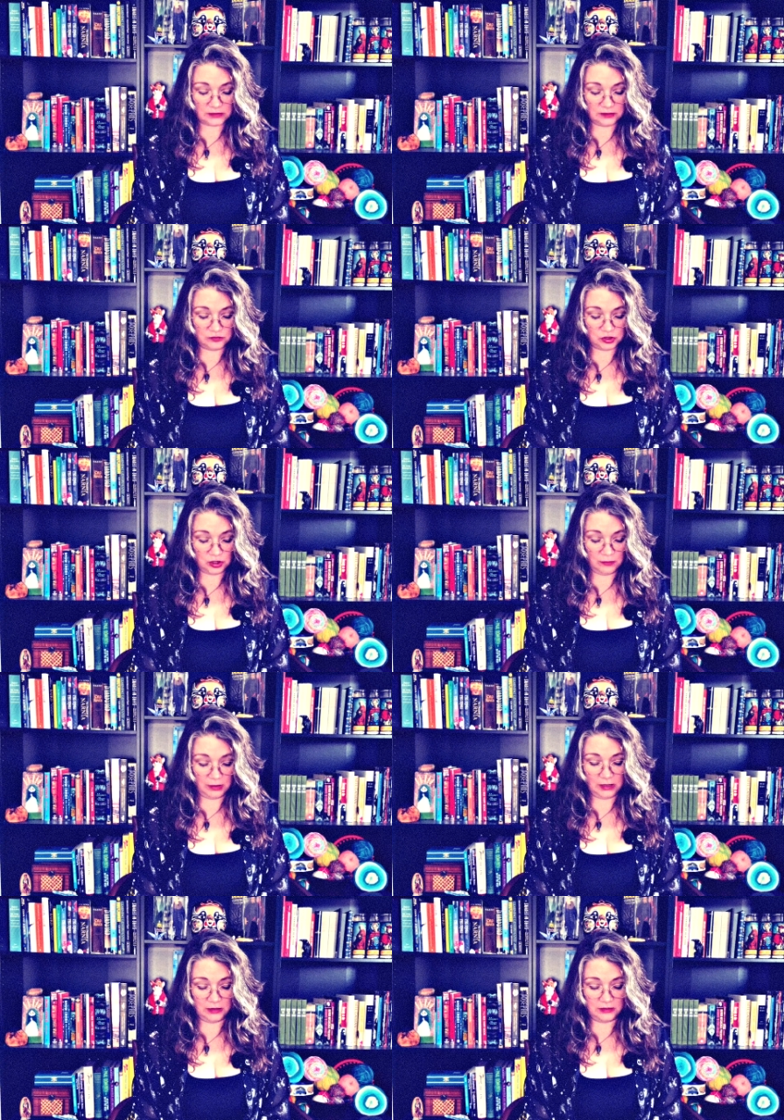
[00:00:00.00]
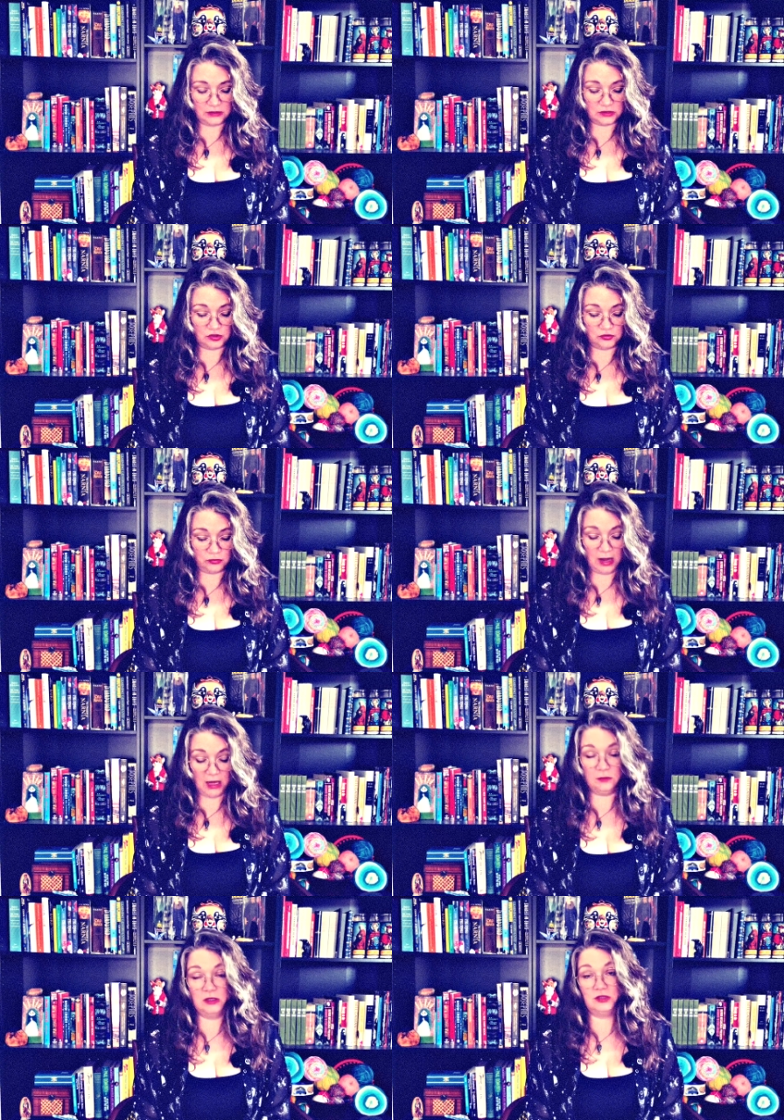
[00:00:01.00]
and if Jeremiah doesn't
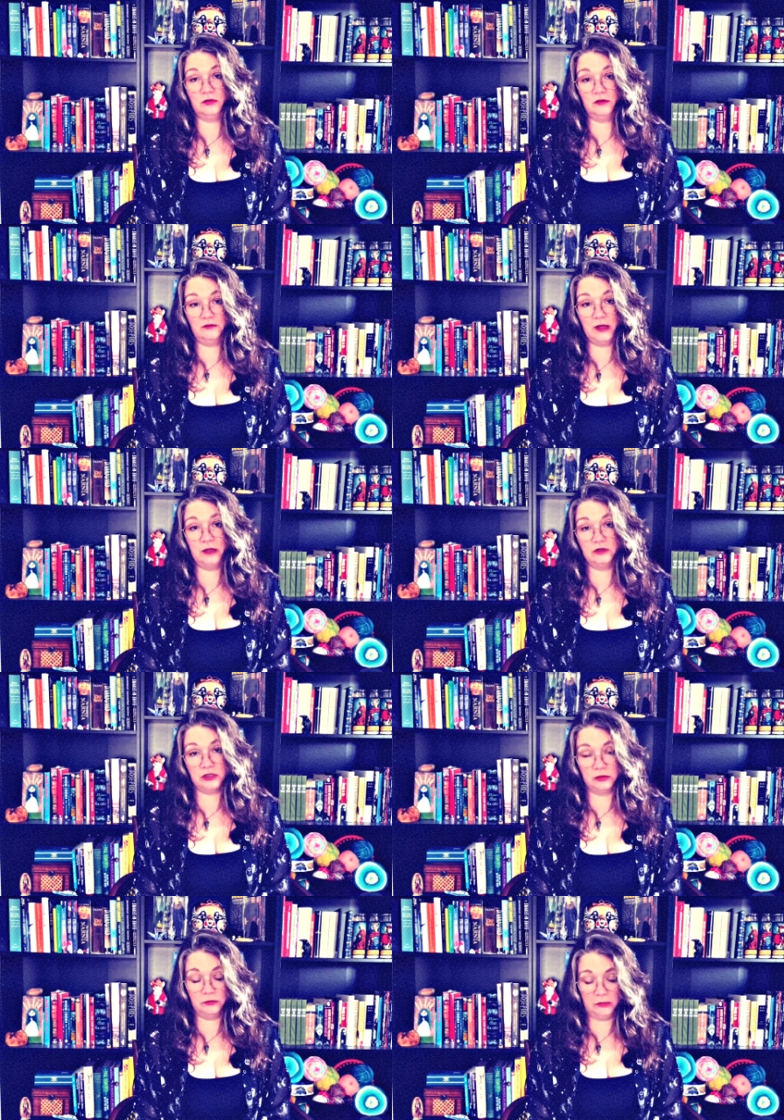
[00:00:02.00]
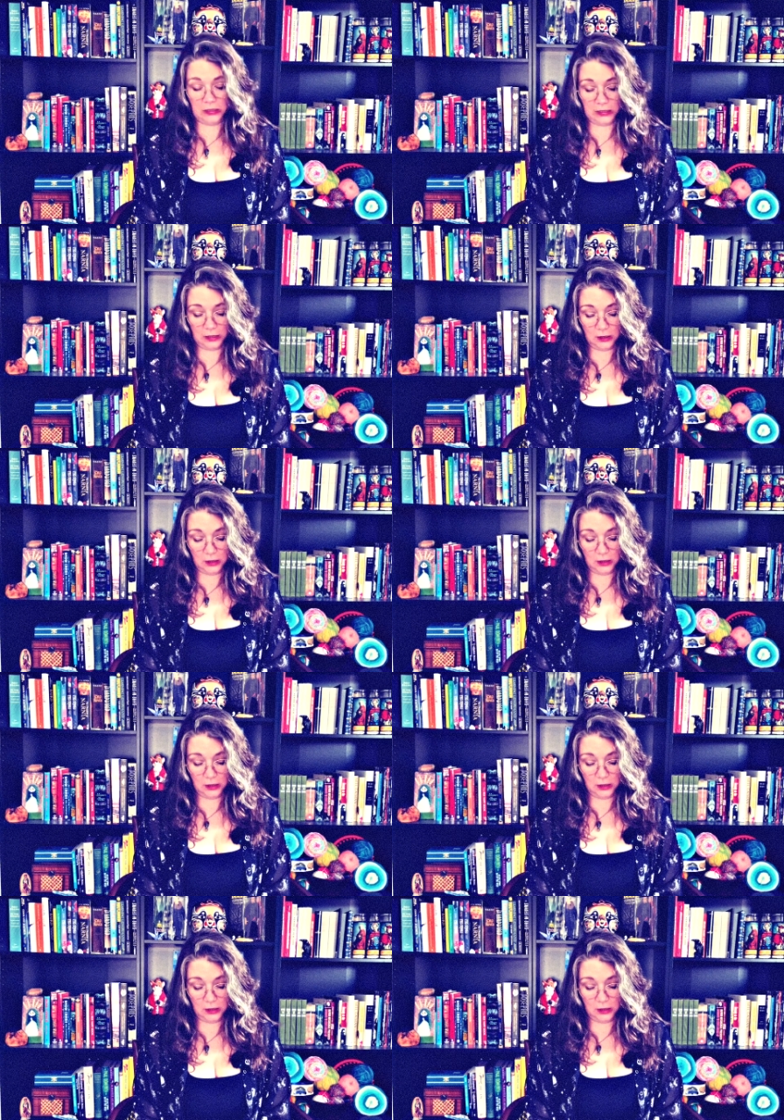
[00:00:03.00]
drag me to a fellowship meeting,